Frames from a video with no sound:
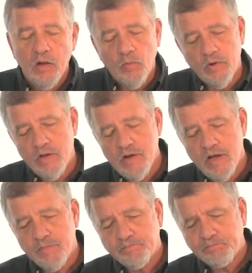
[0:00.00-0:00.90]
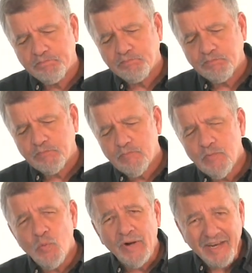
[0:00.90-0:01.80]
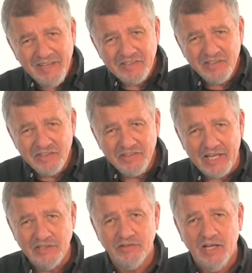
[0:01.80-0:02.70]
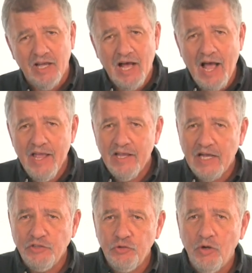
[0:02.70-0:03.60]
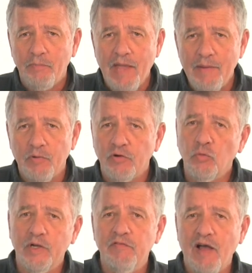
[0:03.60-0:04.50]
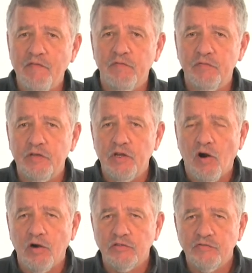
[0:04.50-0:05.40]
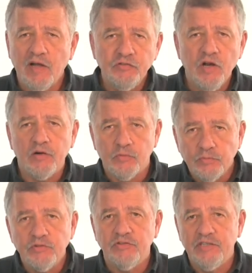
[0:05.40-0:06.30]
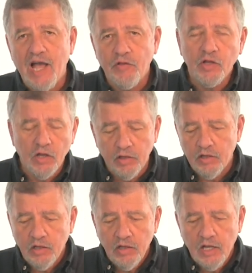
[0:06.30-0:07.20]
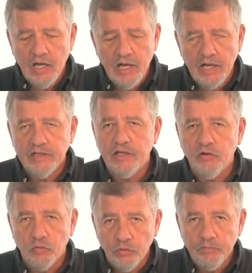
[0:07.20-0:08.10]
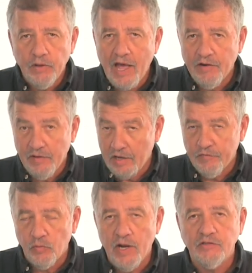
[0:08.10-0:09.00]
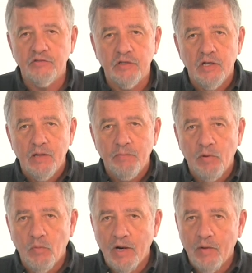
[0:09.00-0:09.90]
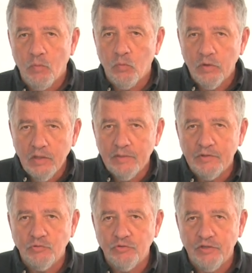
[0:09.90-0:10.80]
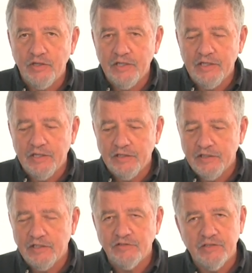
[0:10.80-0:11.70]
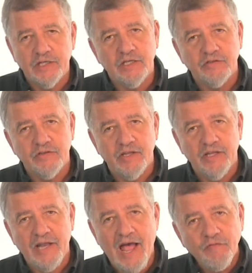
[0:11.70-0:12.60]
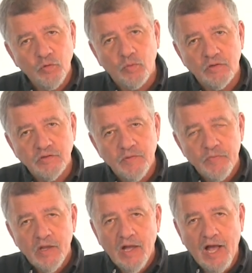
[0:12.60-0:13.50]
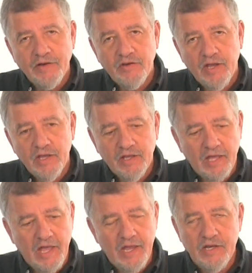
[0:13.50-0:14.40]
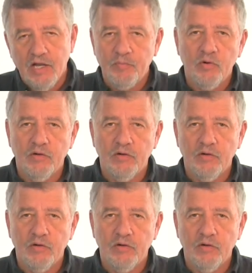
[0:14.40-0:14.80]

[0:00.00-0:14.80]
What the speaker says: When I test these days, I shoot on paper at 25 and 50 yards, 5-shot groups to see how the gun can group out of a rest. But what I really am interested in seeing is that afterwards, I take a number